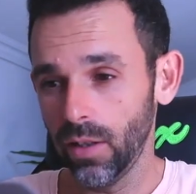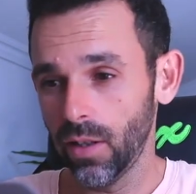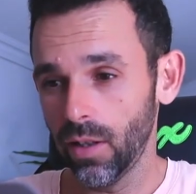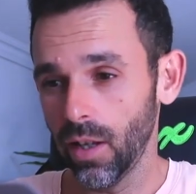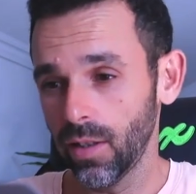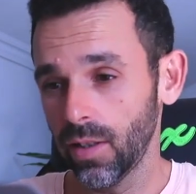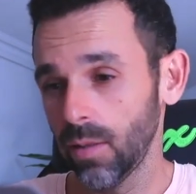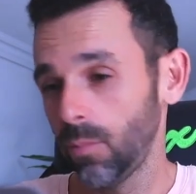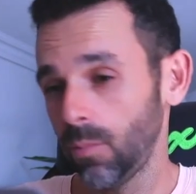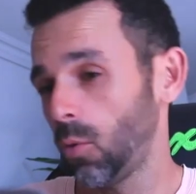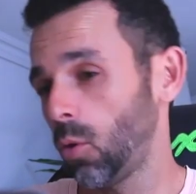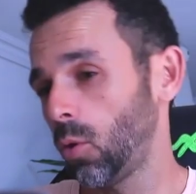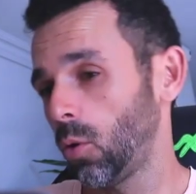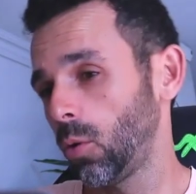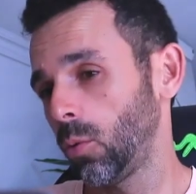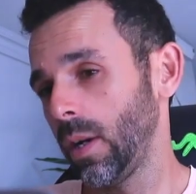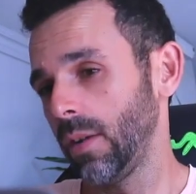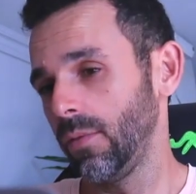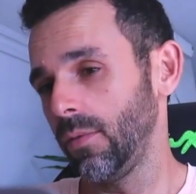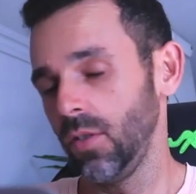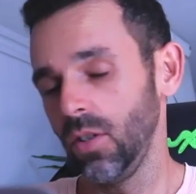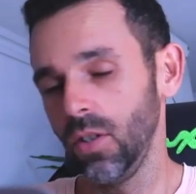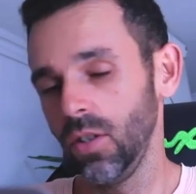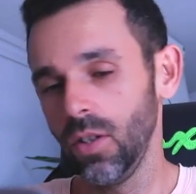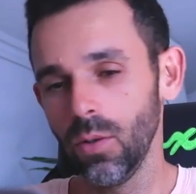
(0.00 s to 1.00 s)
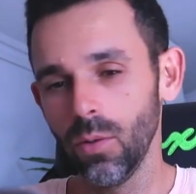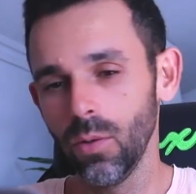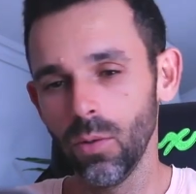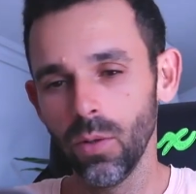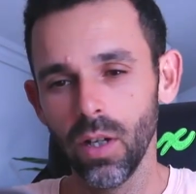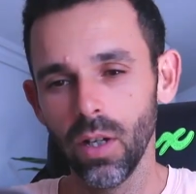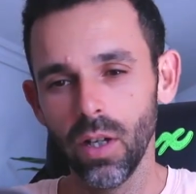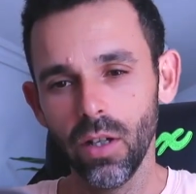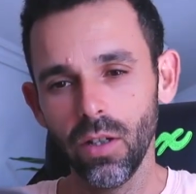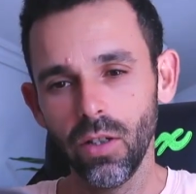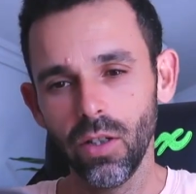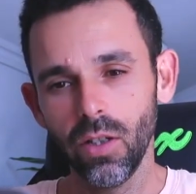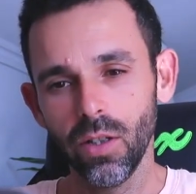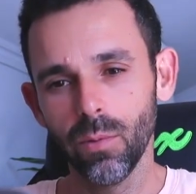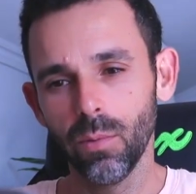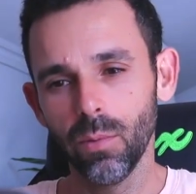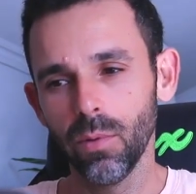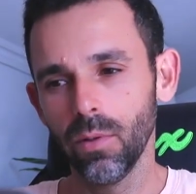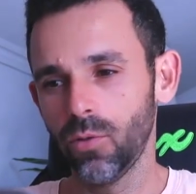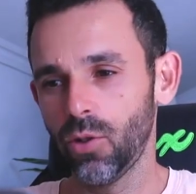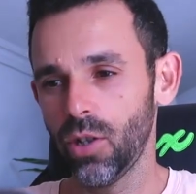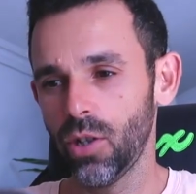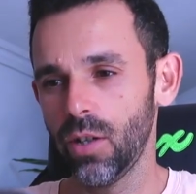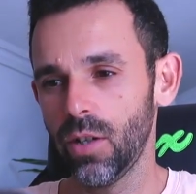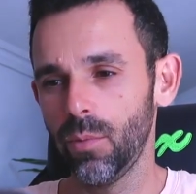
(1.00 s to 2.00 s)
and the more revenue you will
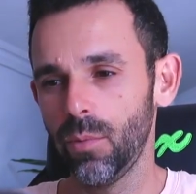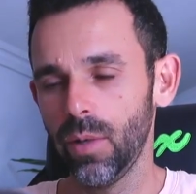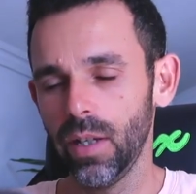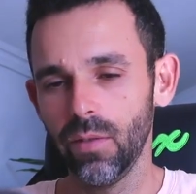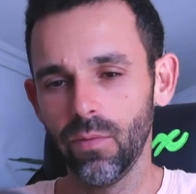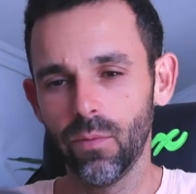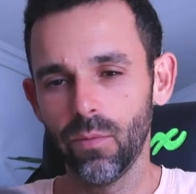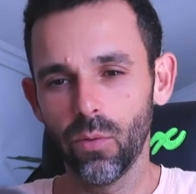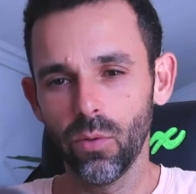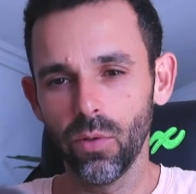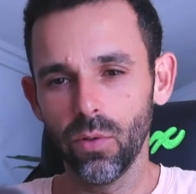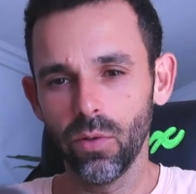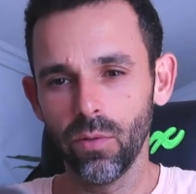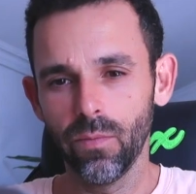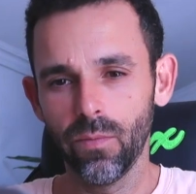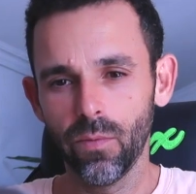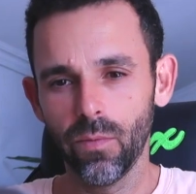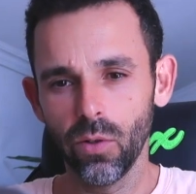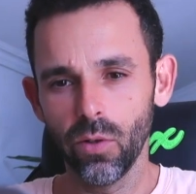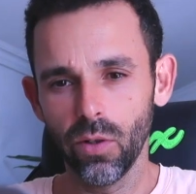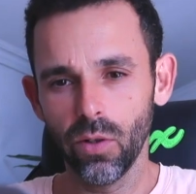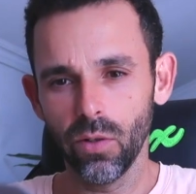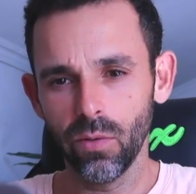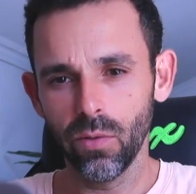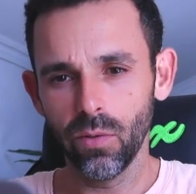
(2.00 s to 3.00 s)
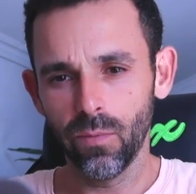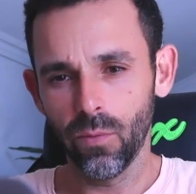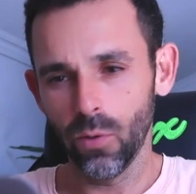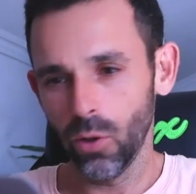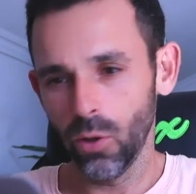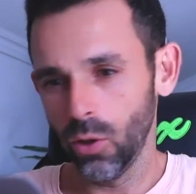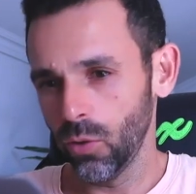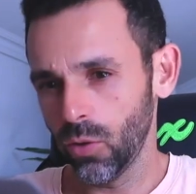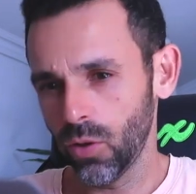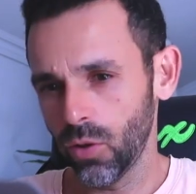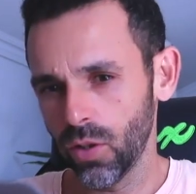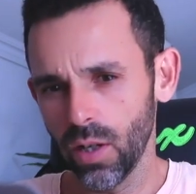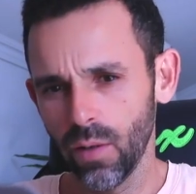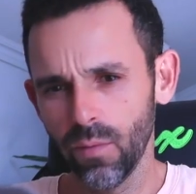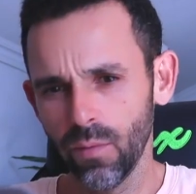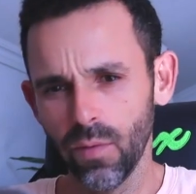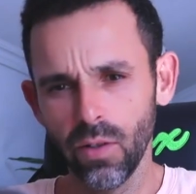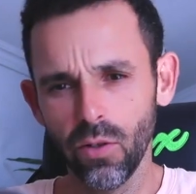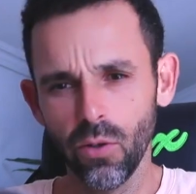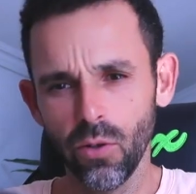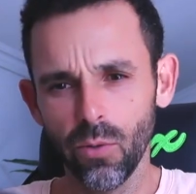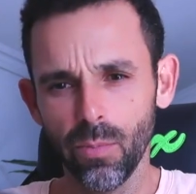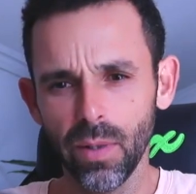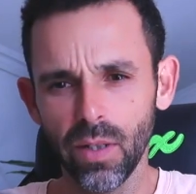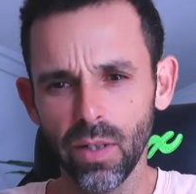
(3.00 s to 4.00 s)
generate for yourself and
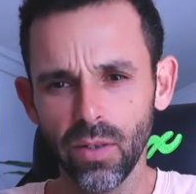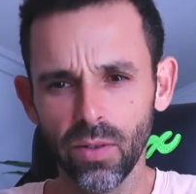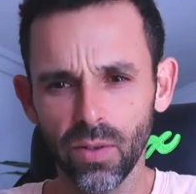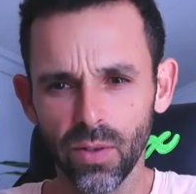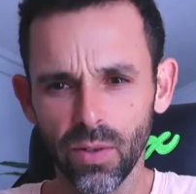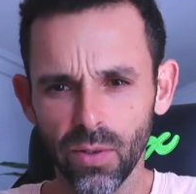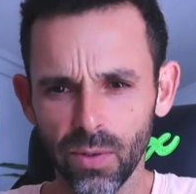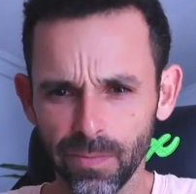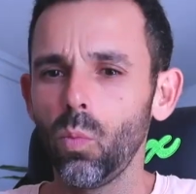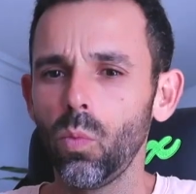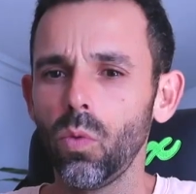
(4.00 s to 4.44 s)
your business.